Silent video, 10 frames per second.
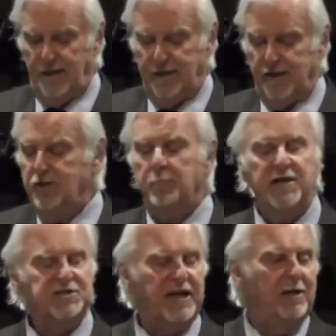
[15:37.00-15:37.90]
Now you may
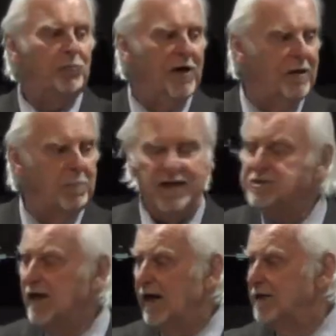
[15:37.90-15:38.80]
say, well, bless
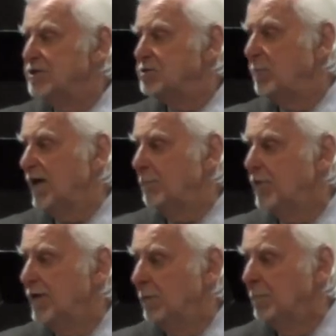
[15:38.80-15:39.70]
God, I'll just blame
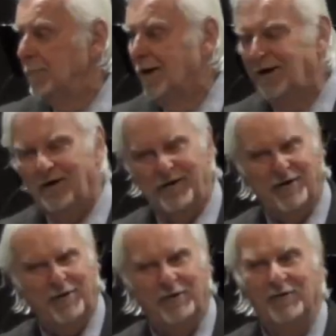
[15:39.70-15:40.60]
them.
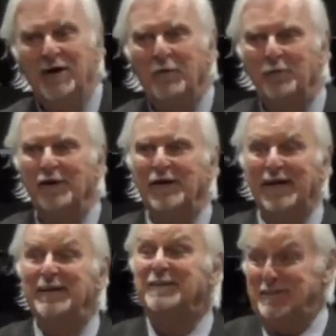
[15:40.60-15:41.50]
No, we're going to
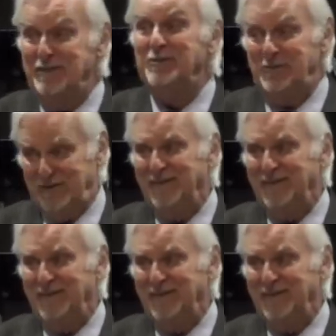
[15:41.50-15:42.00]
get to you.